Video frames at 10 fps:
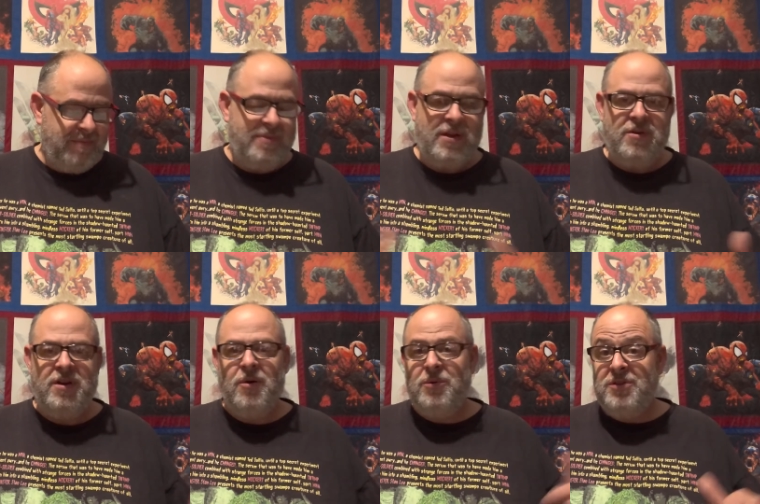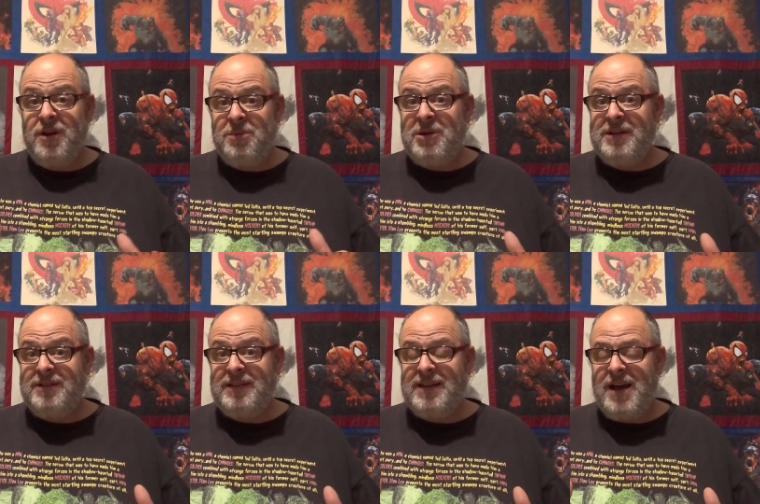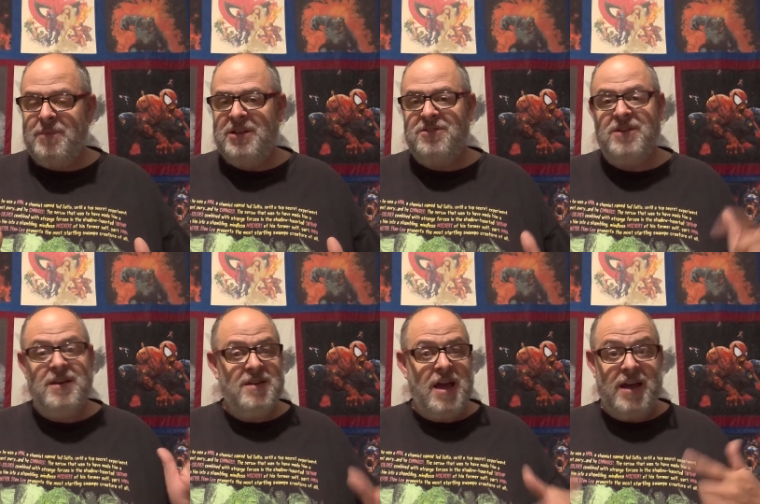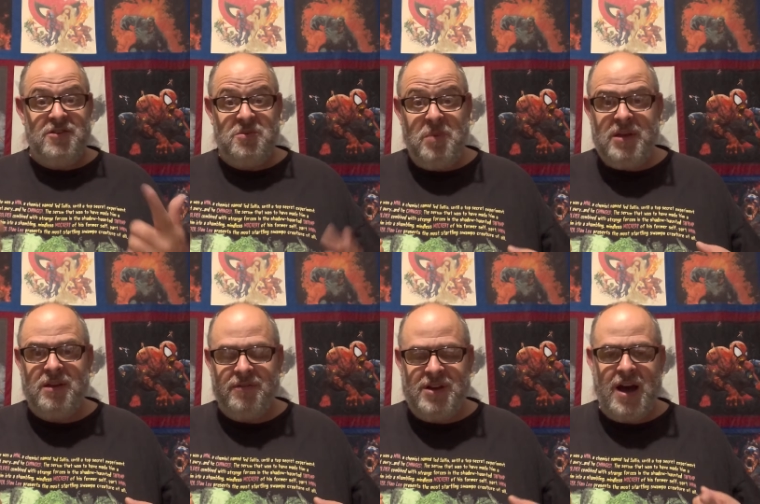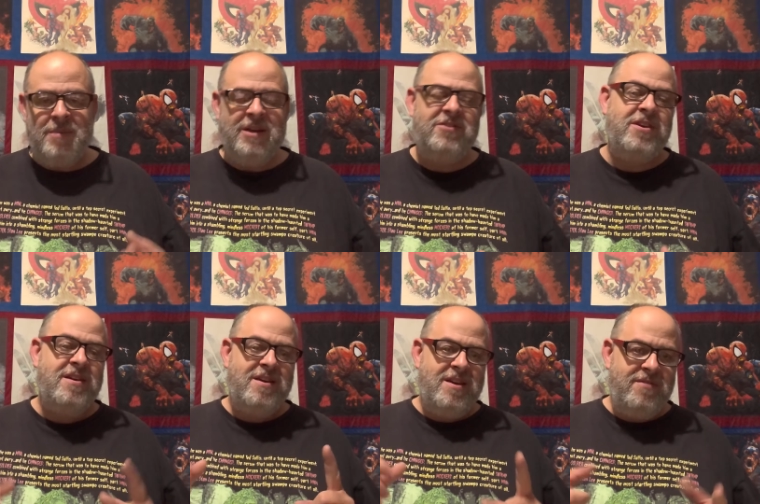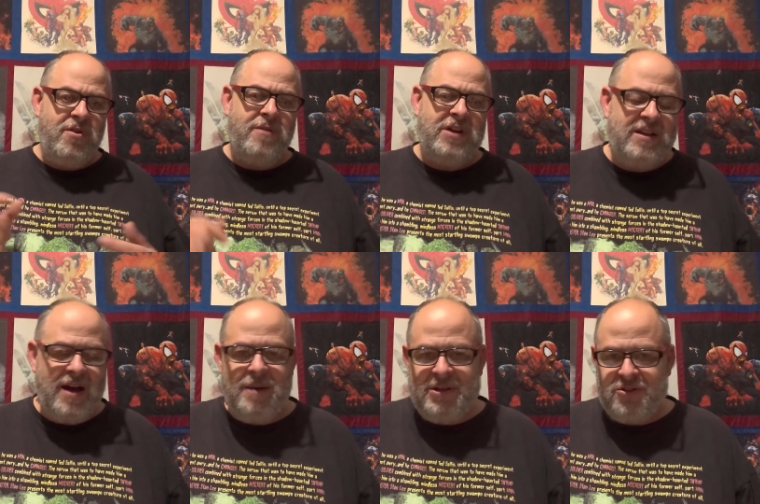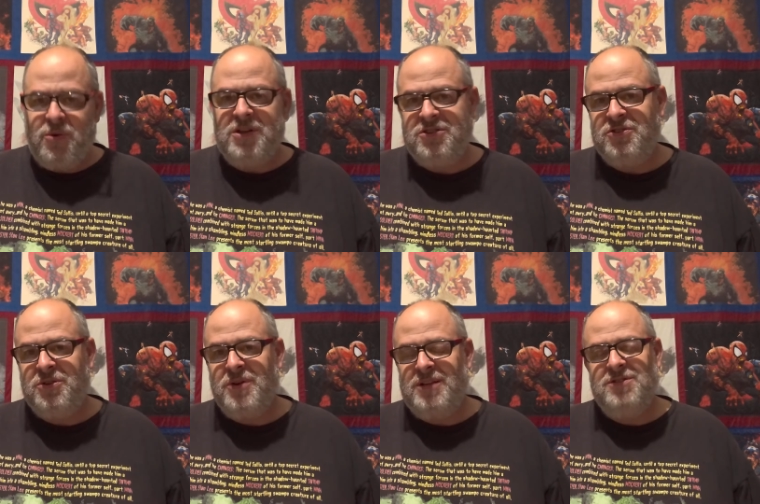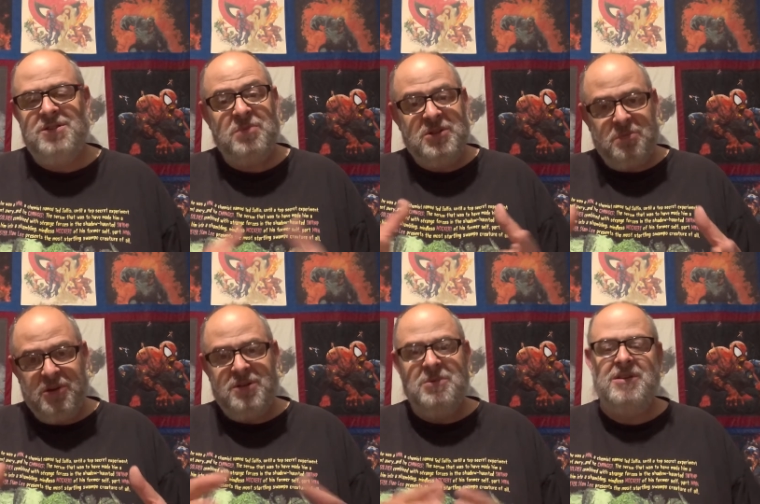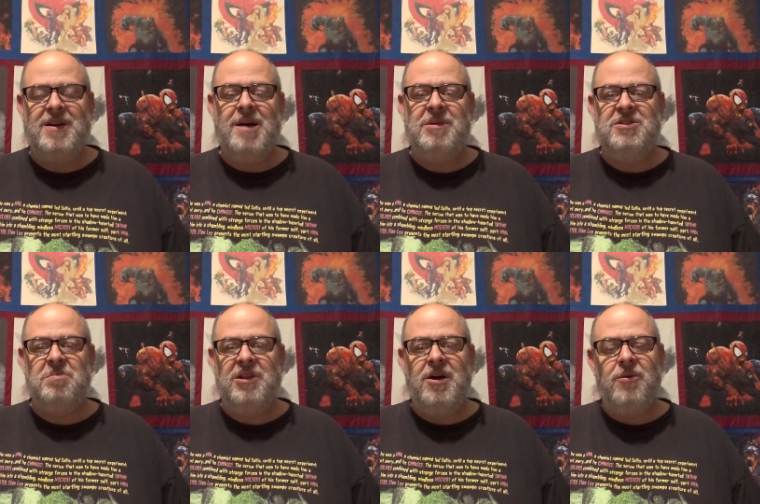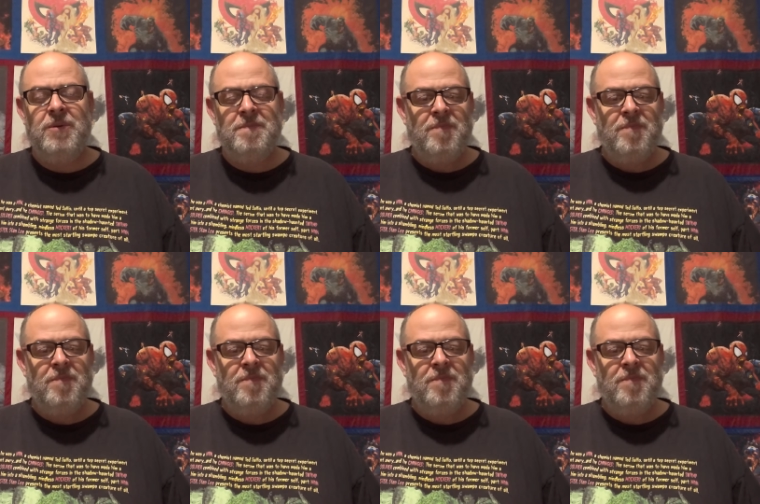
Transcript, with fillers: There you go. We'll talk about it in the comments. And speaking of comments, if you have any comments, questions, or corrections, please put them in the comments below.